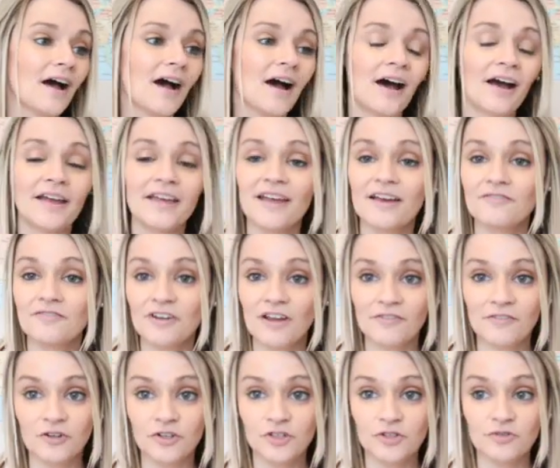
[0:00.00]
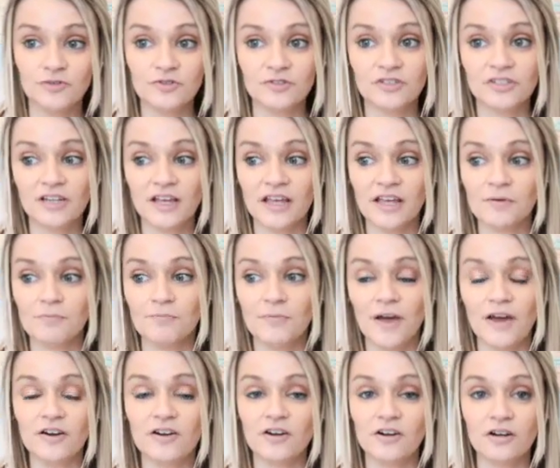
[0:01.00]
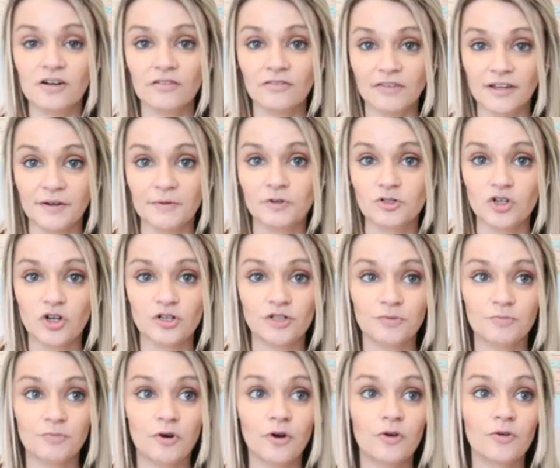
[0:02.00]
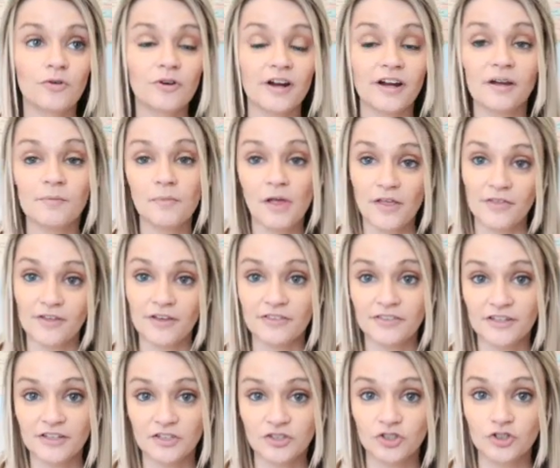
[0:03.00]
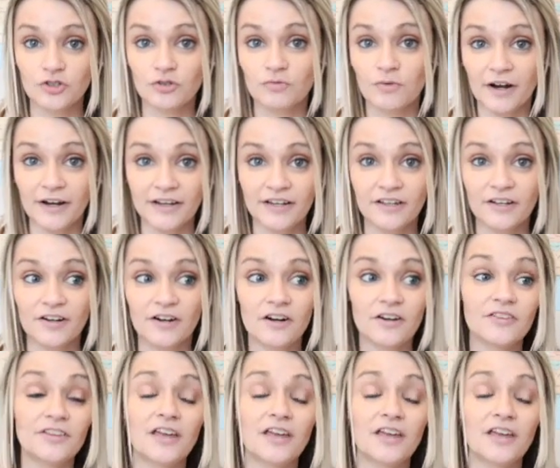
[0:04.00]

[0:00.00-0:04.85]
I have never used a better language arts program than these two right here.